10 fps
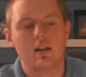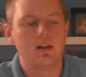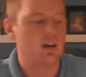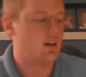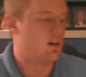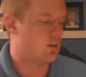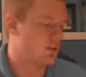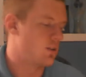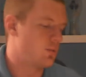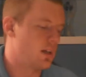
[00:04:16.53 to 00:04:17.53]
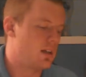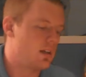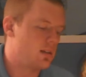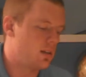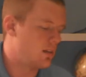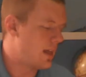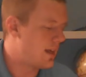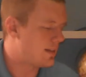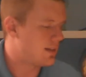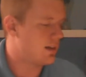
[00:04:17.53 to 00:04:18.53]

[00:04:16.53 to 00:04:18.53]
that